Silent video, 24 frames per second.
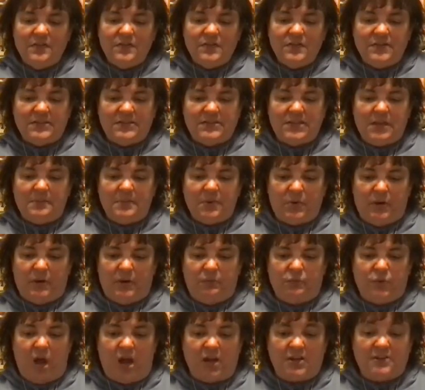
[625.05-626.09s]
the
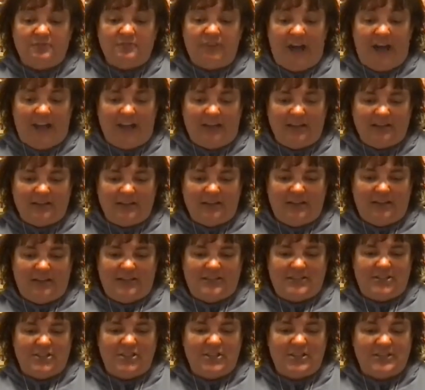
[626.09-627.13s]
submarine rocked violently
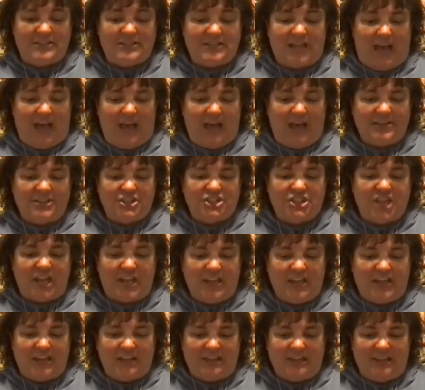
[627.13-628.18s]
to the side,
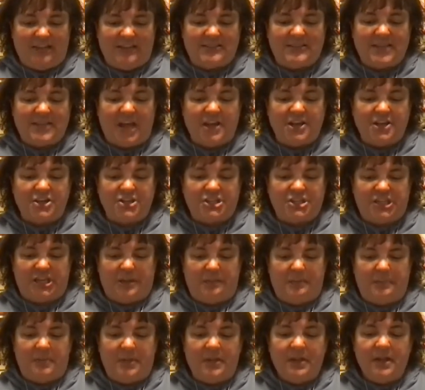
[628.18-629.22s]
shaking the entire ship.